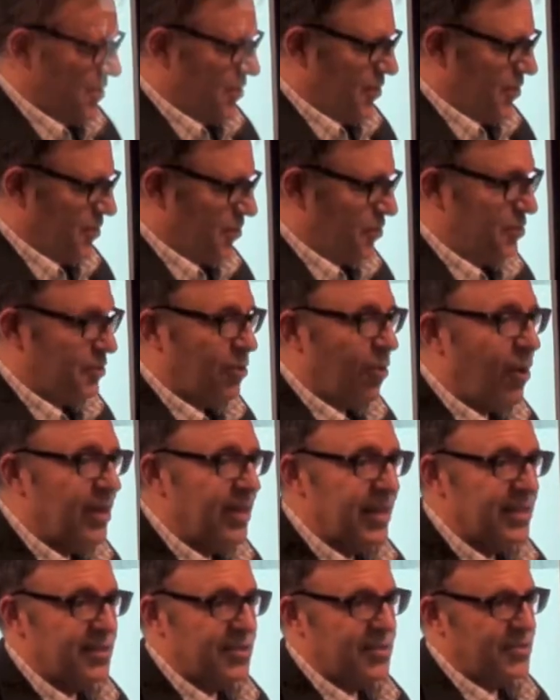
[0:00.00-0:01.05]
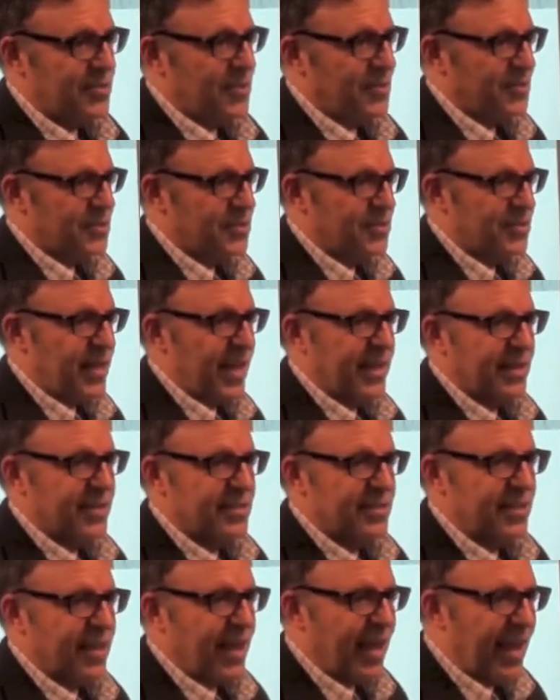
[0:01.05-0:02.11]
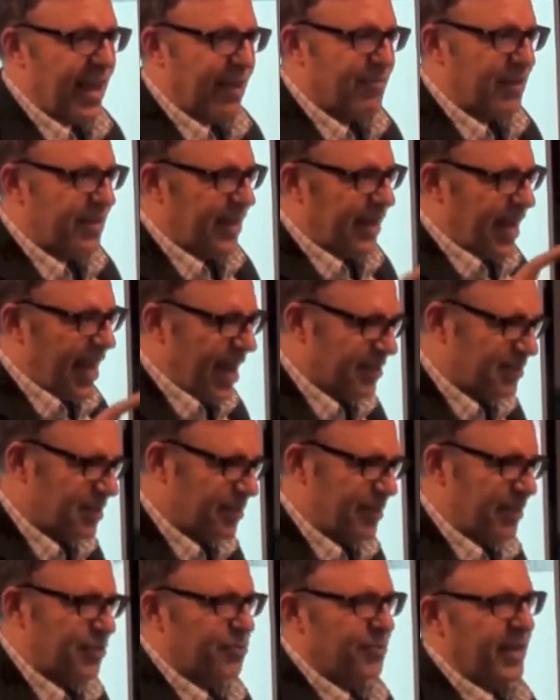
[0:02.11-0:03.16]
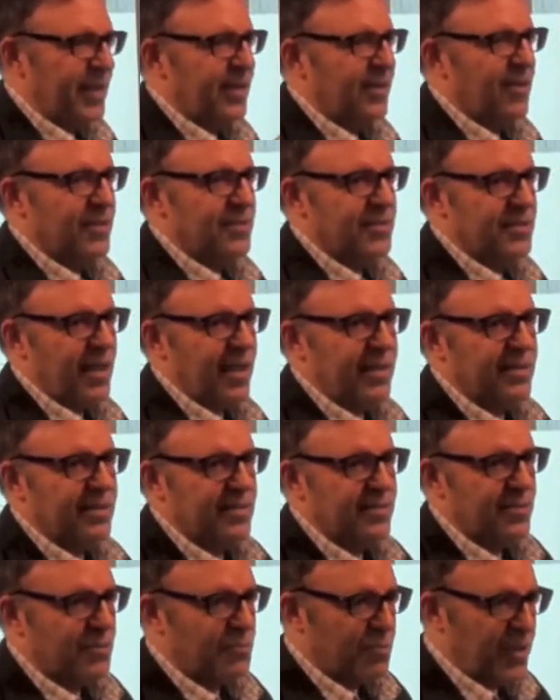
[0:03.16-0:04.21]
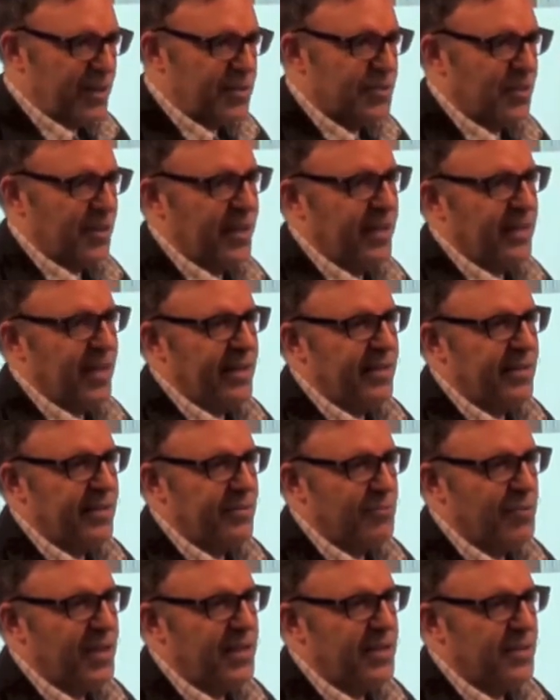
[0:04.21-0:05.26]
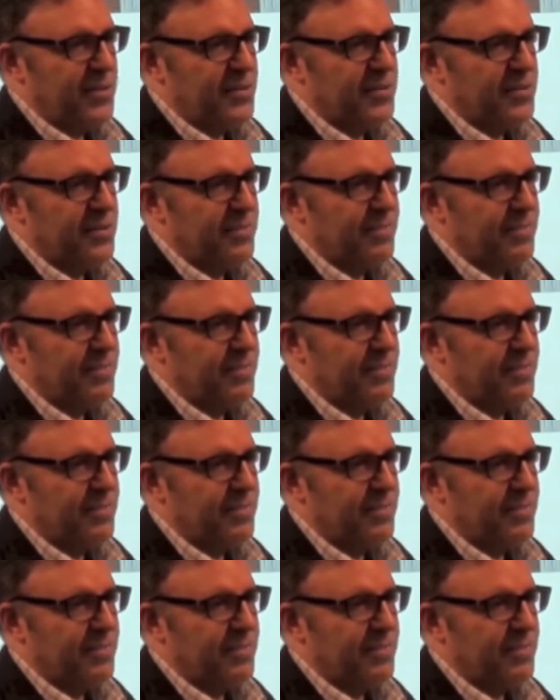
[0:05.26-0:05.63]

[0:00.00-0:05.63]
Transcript: Your toilets, your sinks, everything has to be treated on site, recirculated, reused.